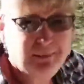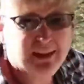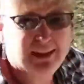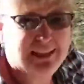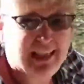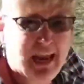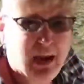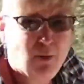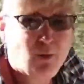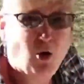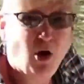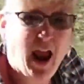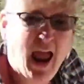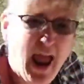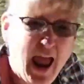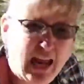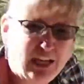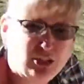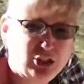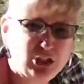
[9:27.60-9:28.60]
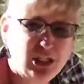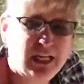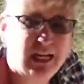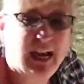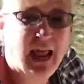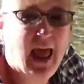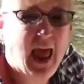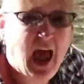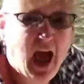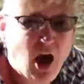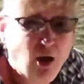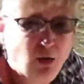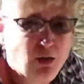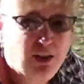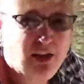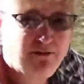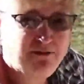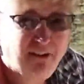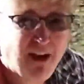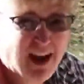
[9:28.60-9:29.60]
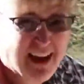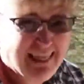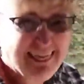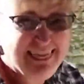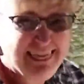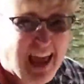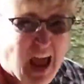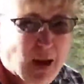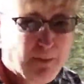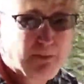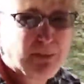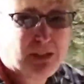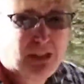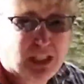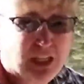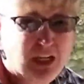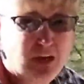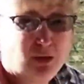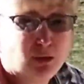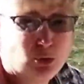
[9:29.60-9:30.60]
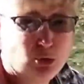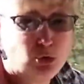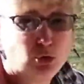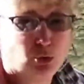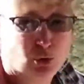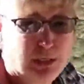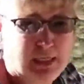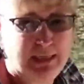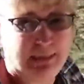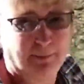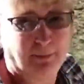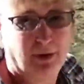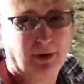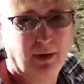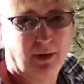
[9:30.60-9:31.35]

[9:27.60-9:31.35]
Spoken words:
that they were hatched in. How do they find that particular stream?